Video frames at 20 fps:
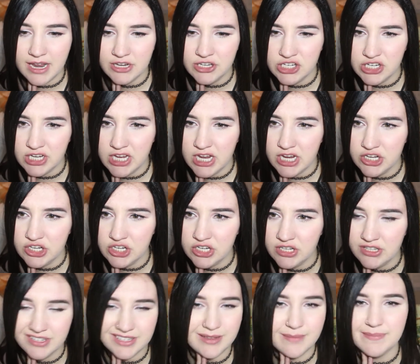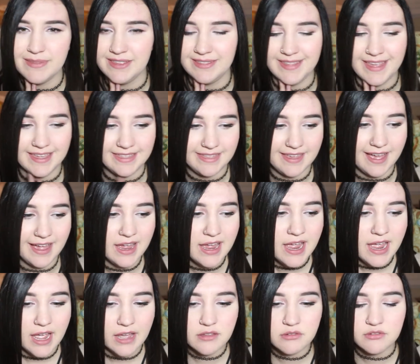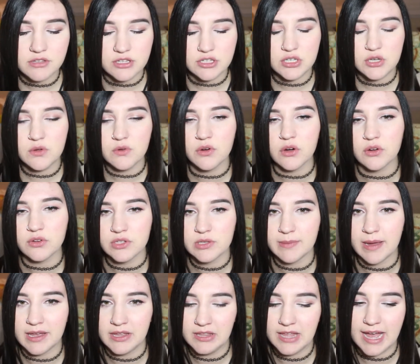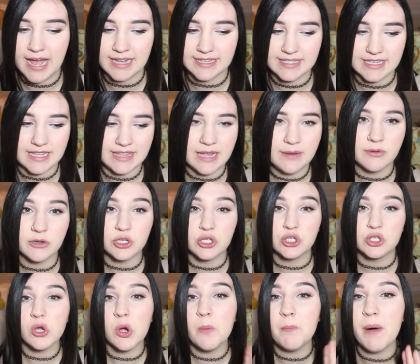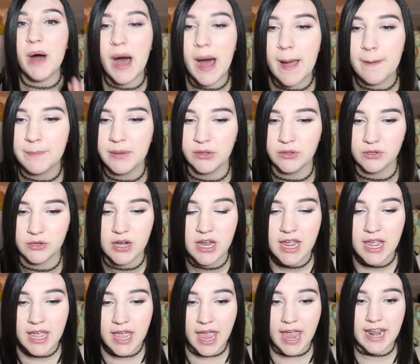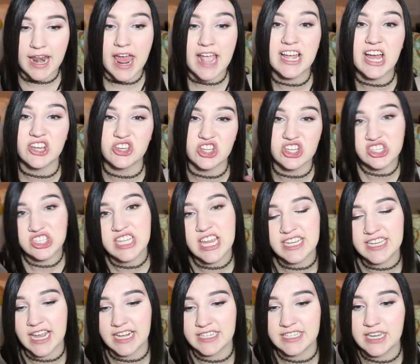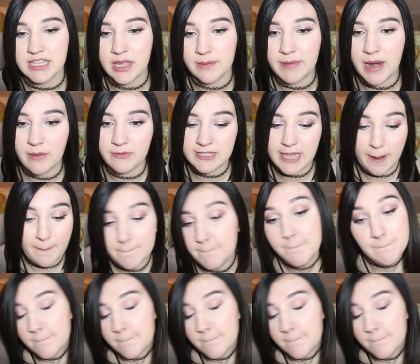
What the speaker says: education, something like that. And there were these 2 girls in my class, and they were so popular. And I got to sit next to them, and I was like,